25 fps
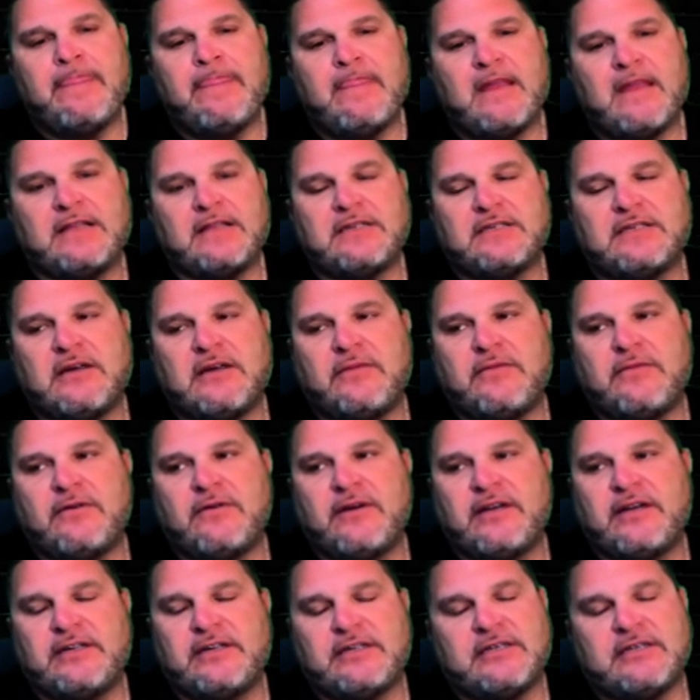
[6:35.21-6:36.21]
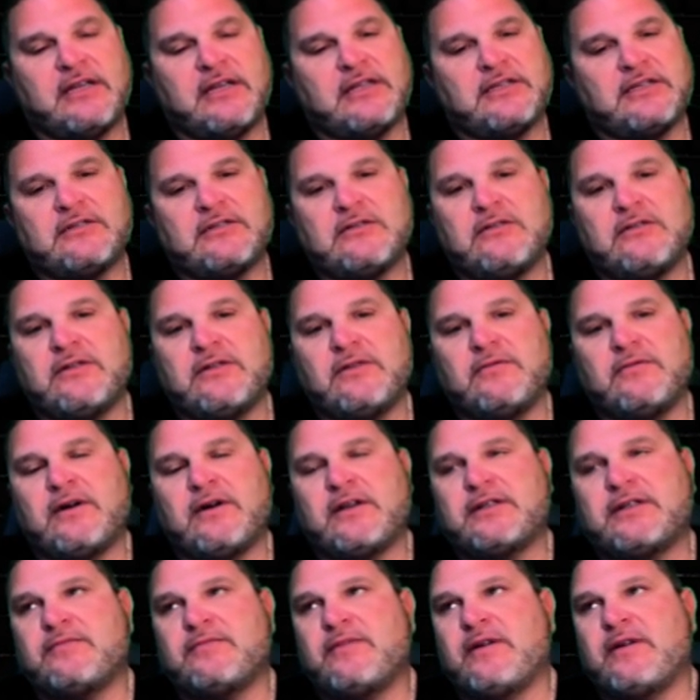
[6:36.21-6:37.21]
that summer I just had to slowly
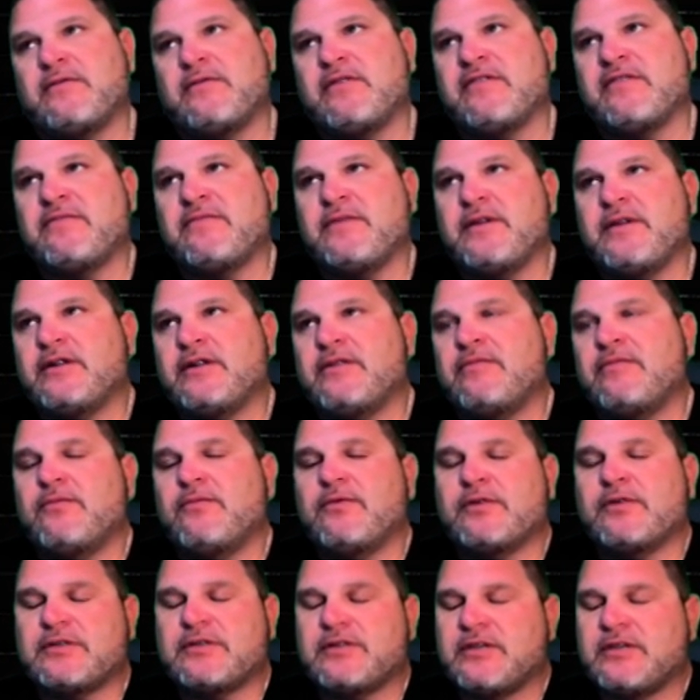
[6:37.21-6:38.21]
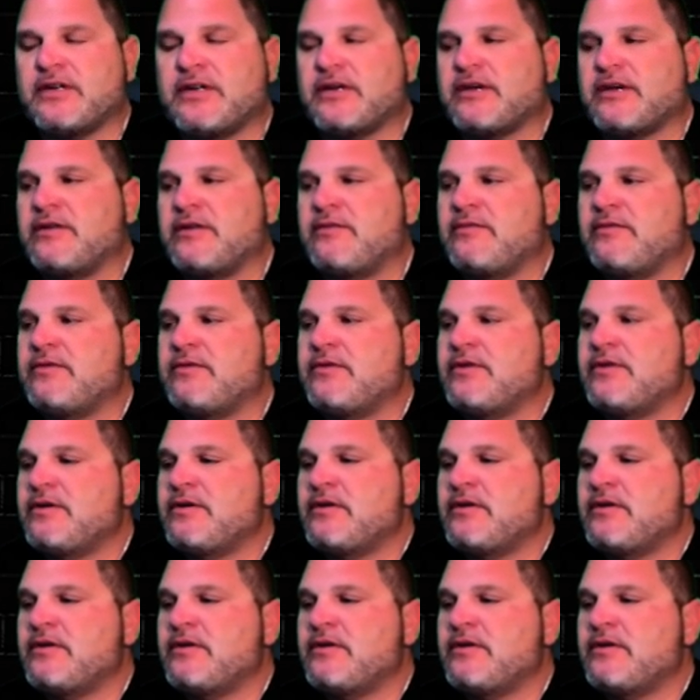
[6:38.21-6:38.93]
watch my wife become more sick, and